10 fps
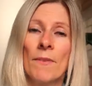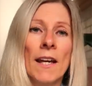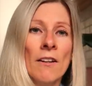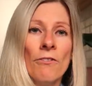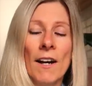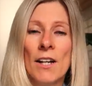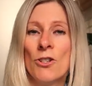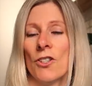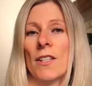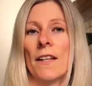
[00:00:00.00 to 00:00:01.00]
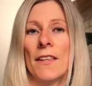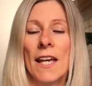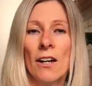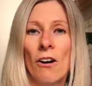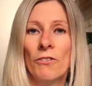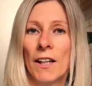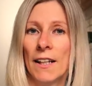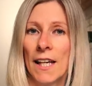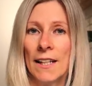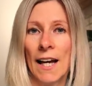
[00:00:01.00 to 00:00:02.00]
And if I just take off the
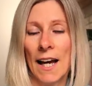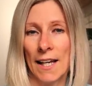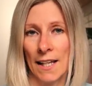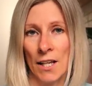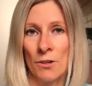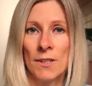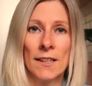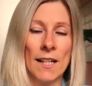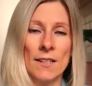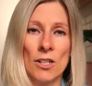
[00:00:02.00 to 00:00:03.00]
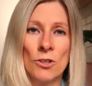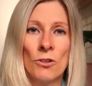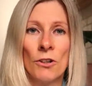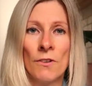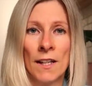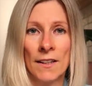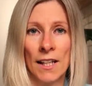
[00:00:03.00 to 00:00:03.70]
lid, I can use it as a serving